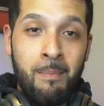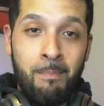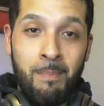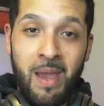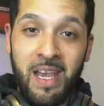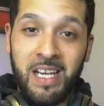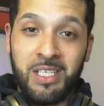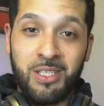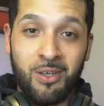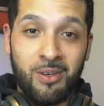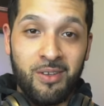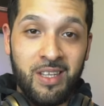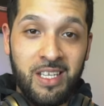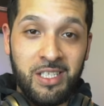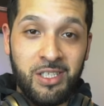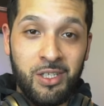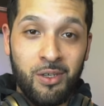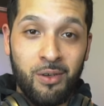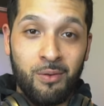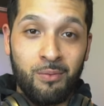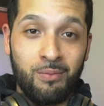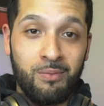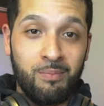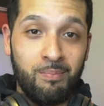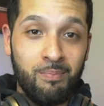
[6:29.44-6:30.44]
make sure that
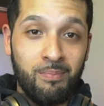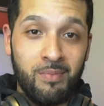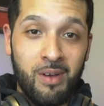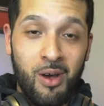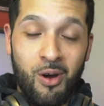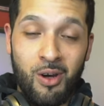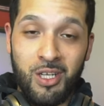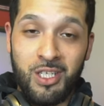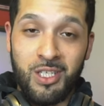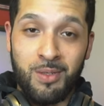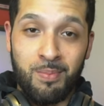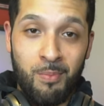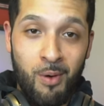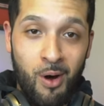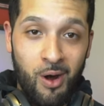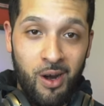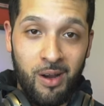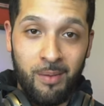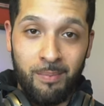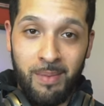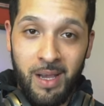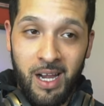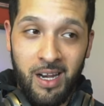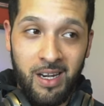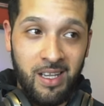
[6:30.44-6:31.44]
you are
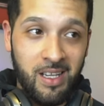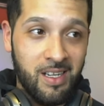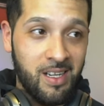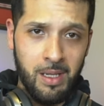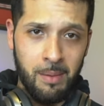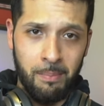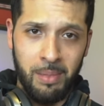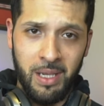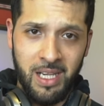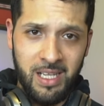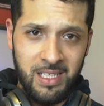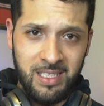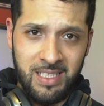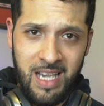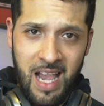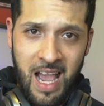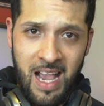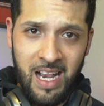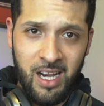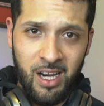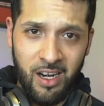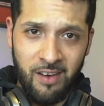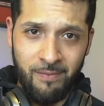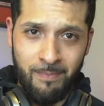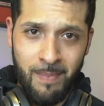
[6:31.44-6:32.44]
smart about it, because
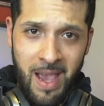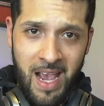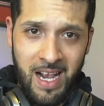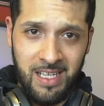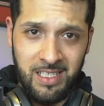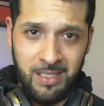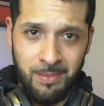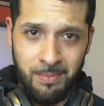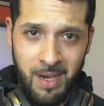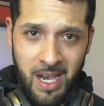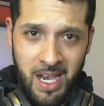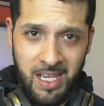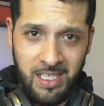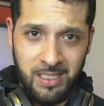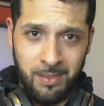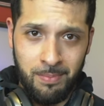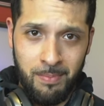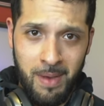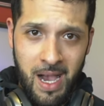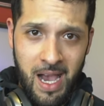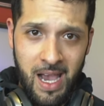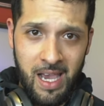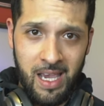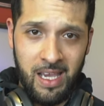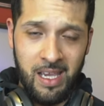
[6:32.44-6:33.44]
I could have maximized
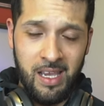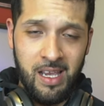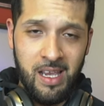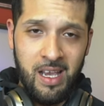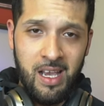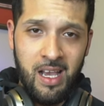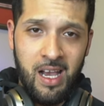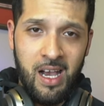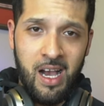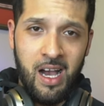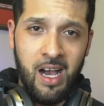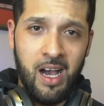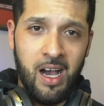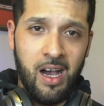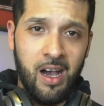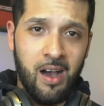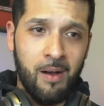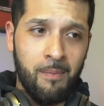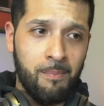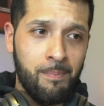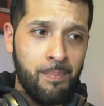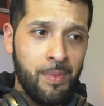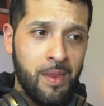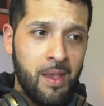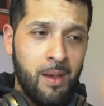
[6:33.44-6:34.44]
my
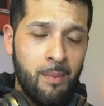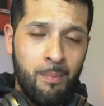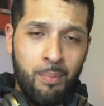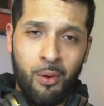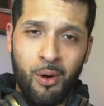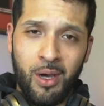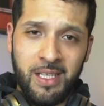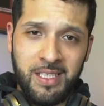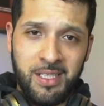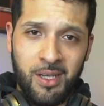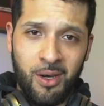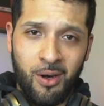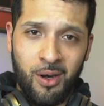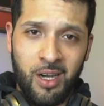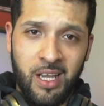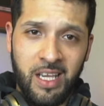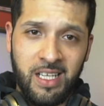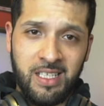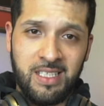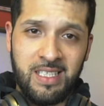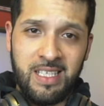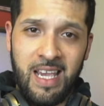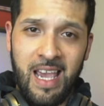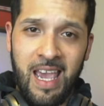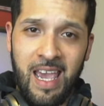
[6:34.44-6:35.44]
points
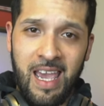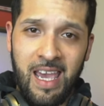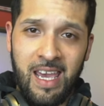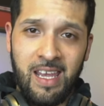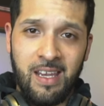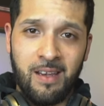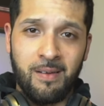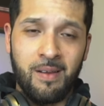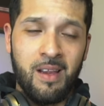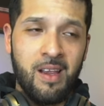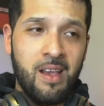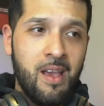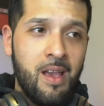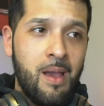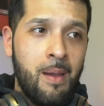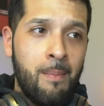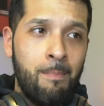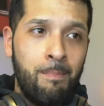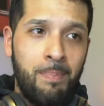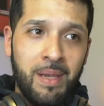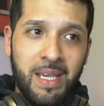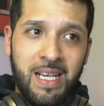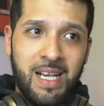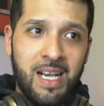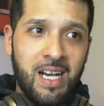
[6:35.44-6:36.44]
earnings, and
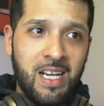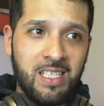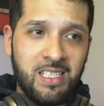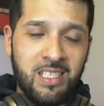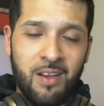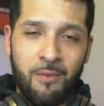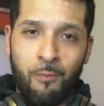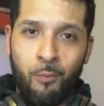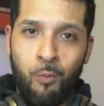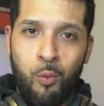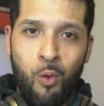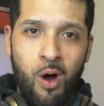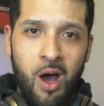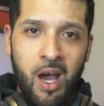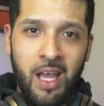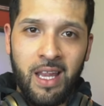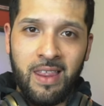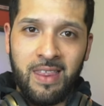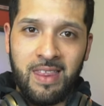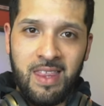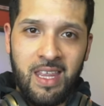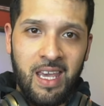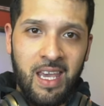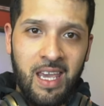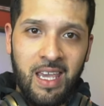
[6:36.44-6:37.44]
because of
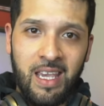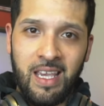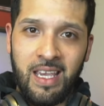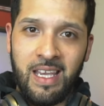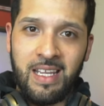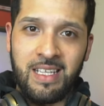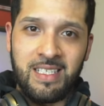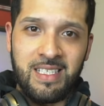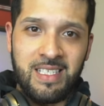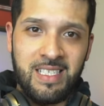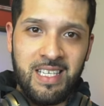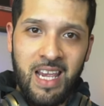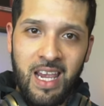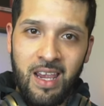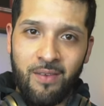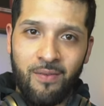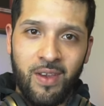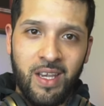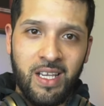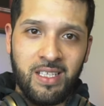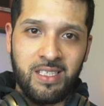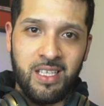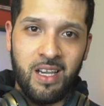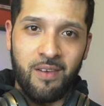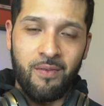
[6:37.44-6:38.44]
one thing in
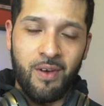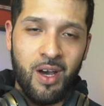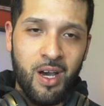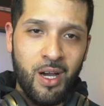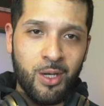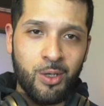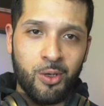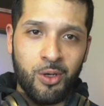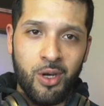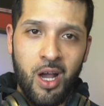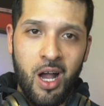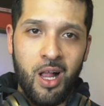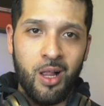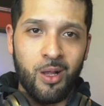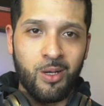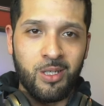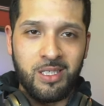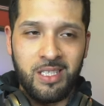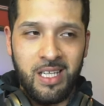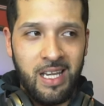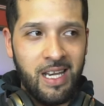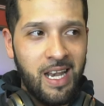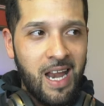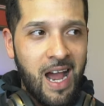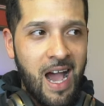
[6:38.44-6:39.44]
savings of
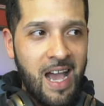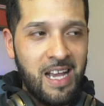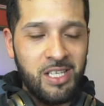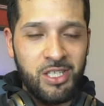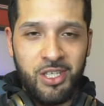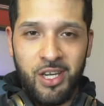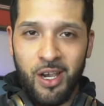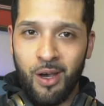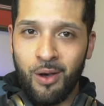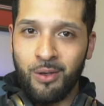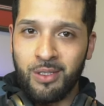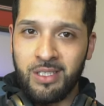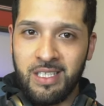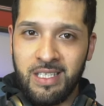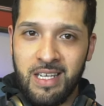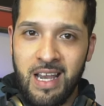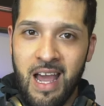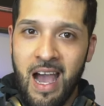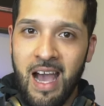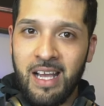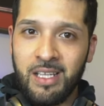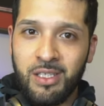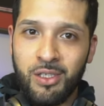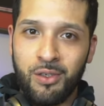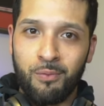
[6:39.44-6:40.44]
$100, and I chose
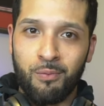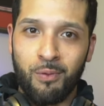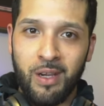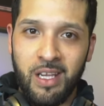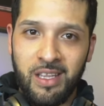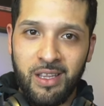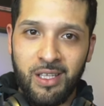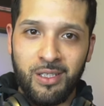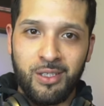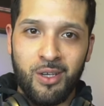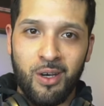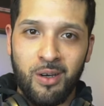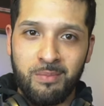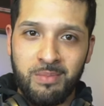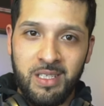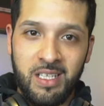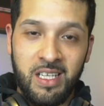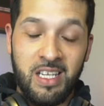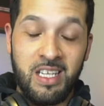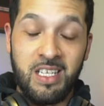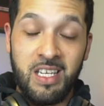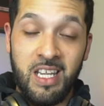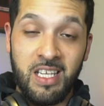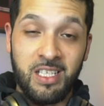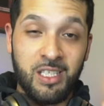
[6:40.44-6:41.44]
not to read the terms
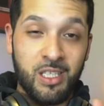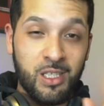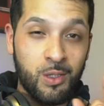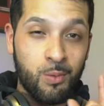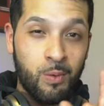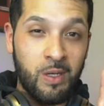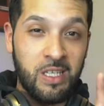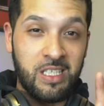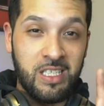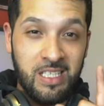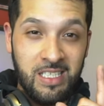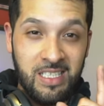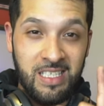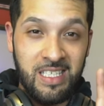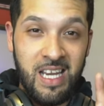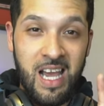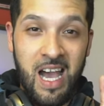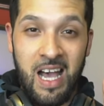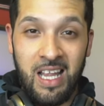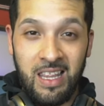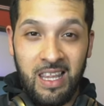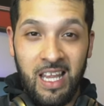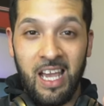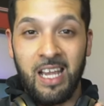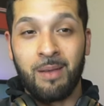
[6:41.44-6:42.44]
and conditions, which is
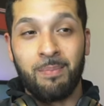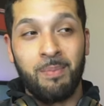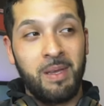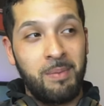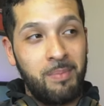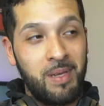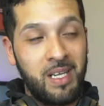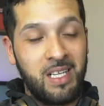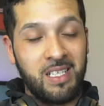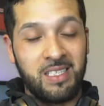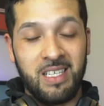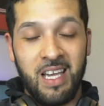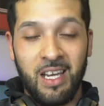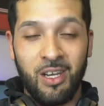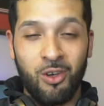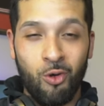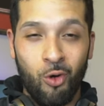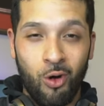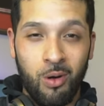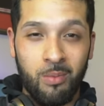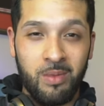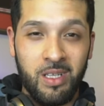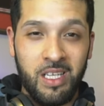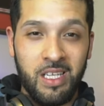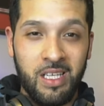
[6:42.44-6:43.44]
not like me, because I
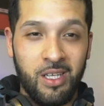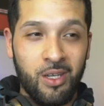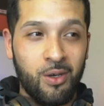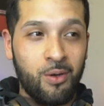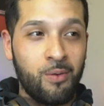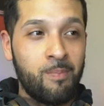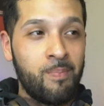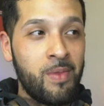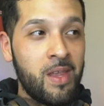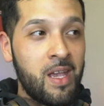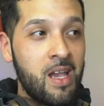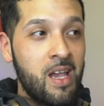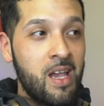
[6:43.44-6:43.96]
normally do.